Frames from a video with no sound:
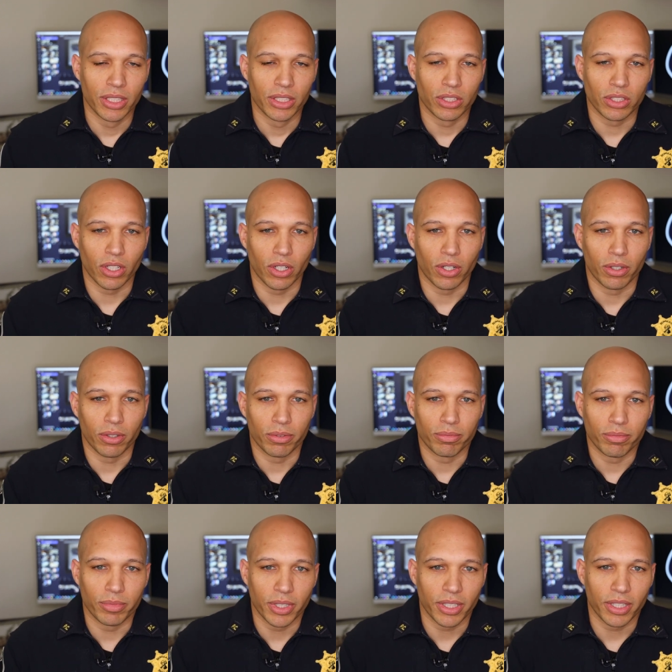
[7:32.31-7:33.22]
So
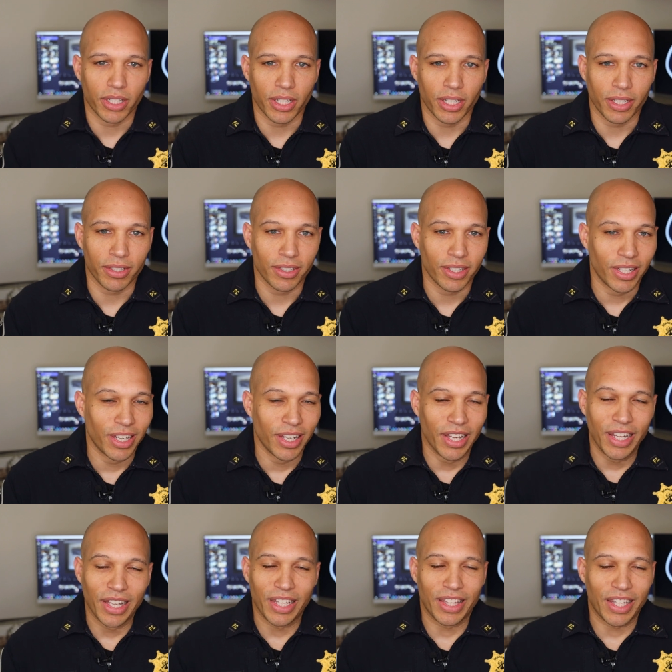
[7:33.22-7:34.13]
uh,
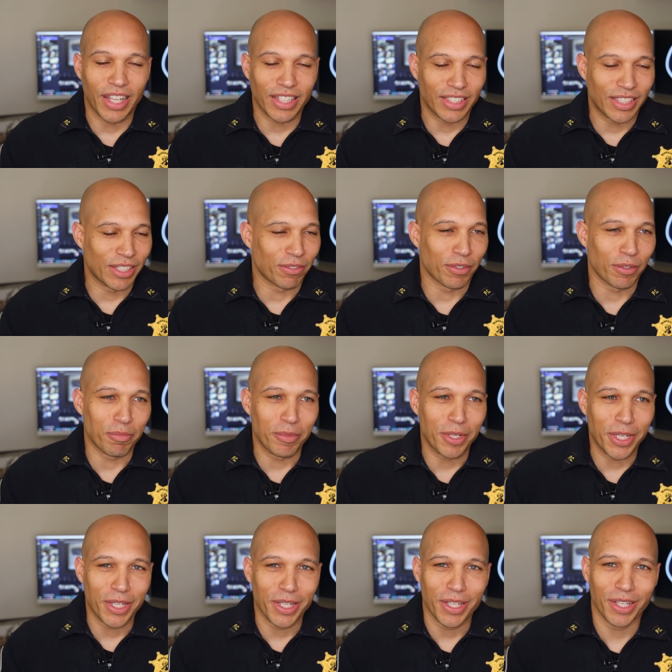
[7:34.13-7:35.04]
that's it for
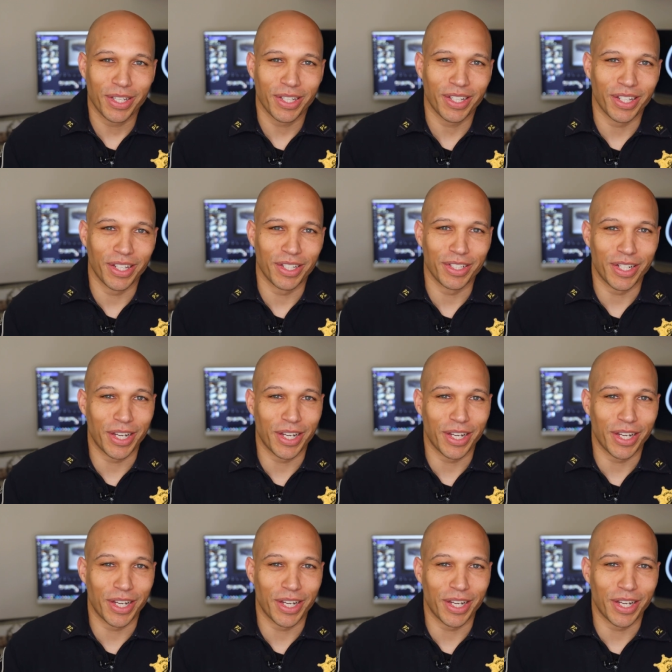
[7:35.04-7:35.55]
me in